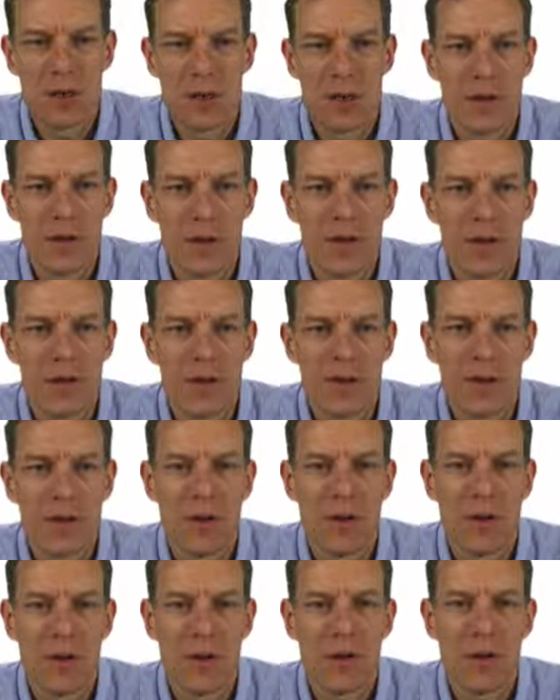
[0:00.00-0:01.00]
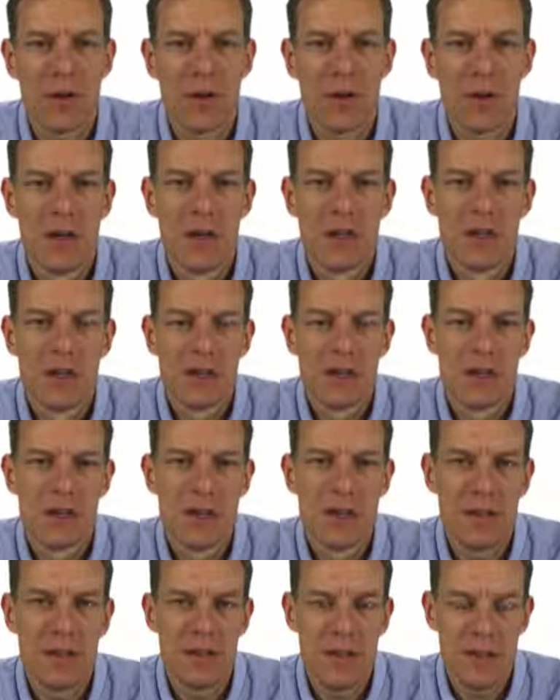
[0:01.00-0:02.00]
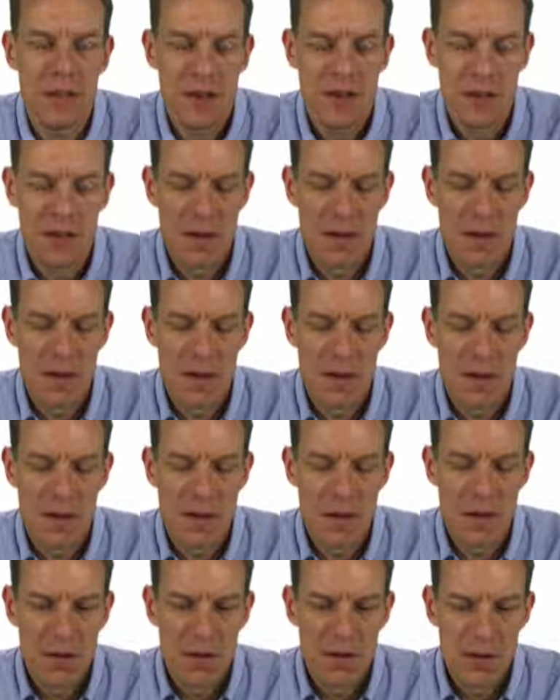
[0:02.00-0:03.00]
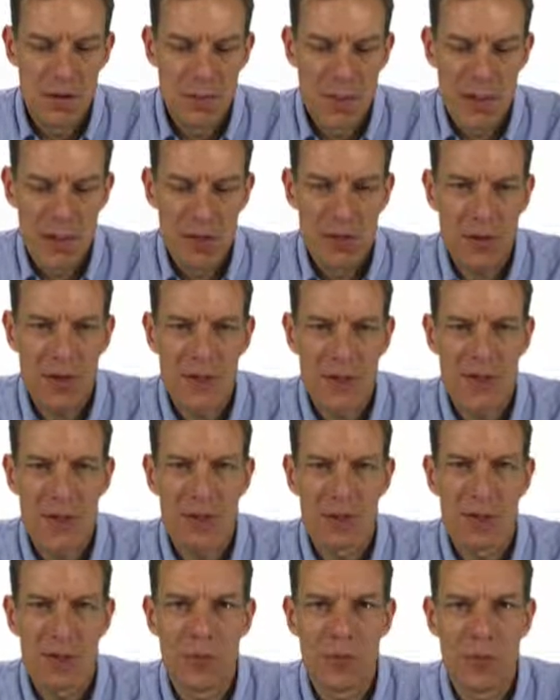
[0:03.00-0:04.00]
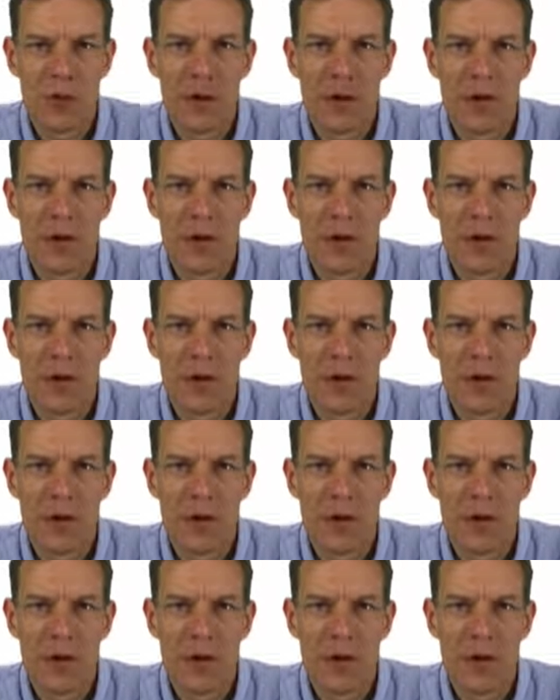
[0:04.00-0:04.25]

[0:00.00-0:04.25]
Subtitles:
that the specialized equilibria